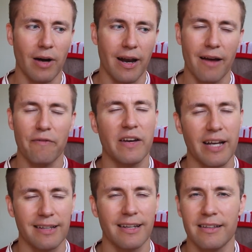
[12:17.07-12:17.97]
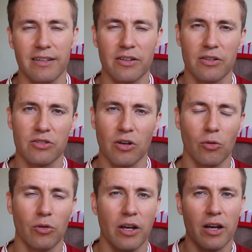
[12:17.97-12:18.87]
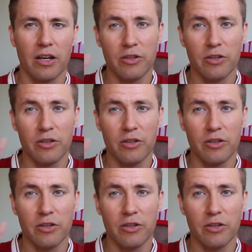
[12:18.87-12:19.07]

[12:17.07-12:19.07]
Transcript: And I think at 18 years old,